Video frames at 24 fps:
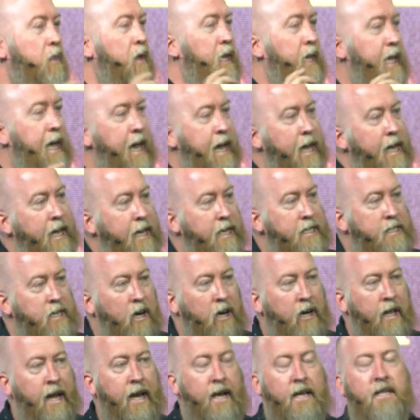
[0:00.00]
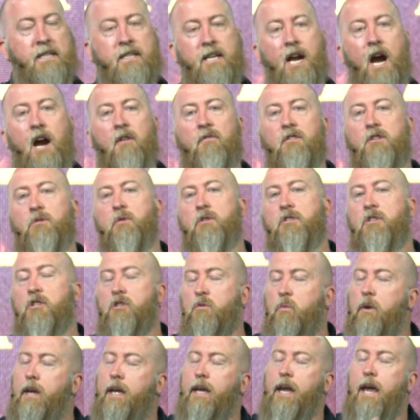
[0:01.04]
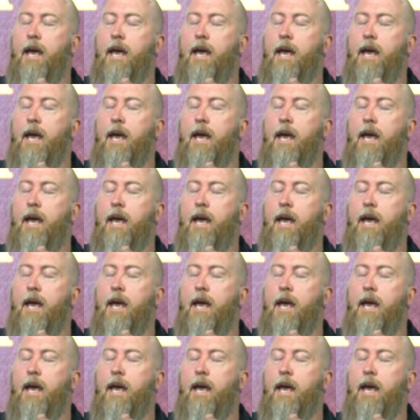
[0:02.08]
with the ladies. Our ladies' conference was this